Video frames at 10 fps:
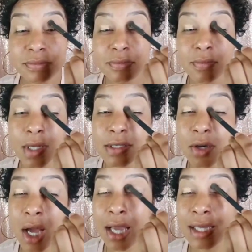So
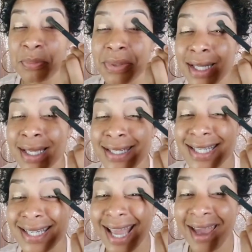I am
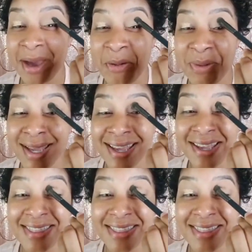blending out the